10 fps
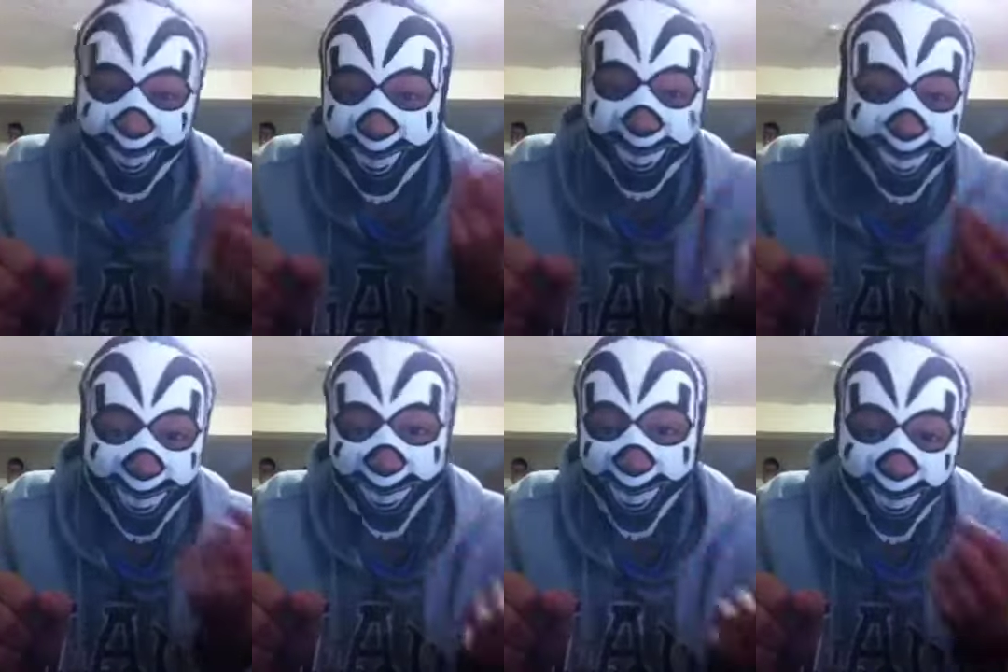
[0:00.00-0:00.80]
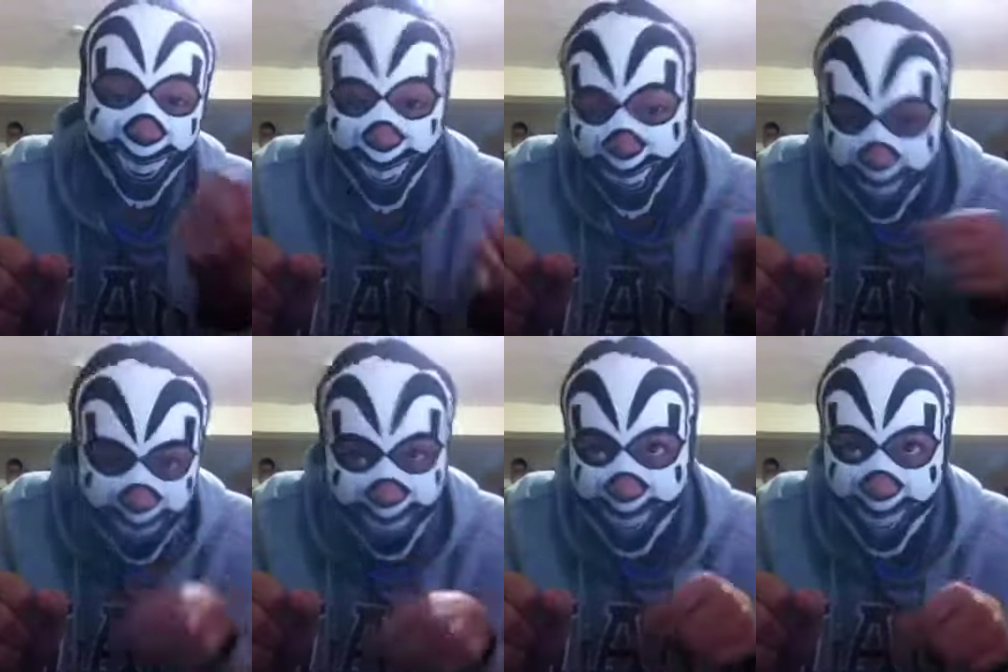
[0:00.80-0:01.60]
have some stuff to do
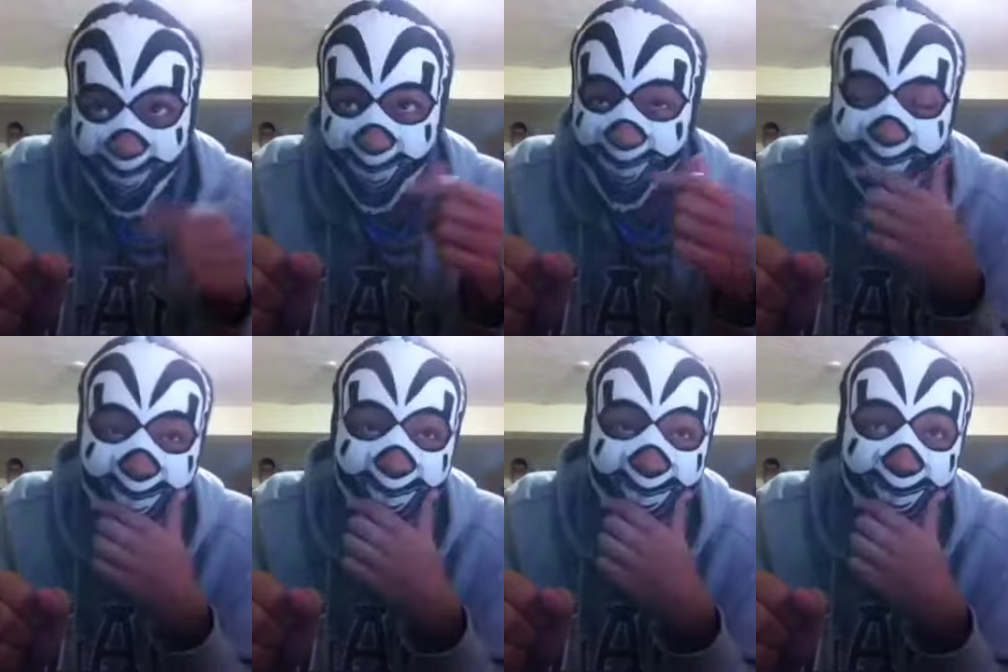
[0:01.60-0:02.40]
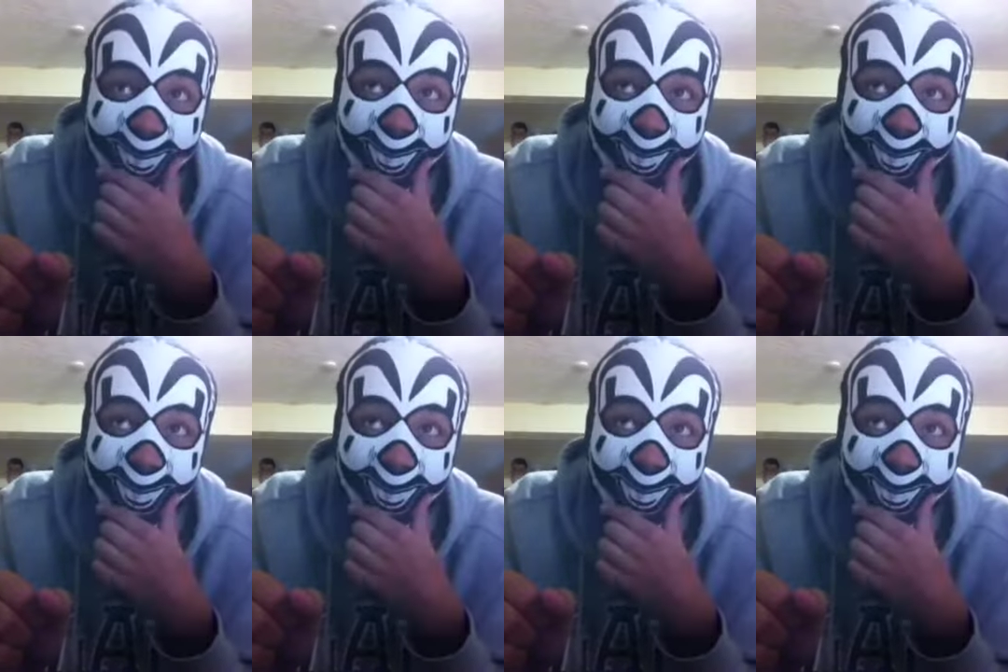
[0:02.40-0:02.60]
Thanksgiving and stuff.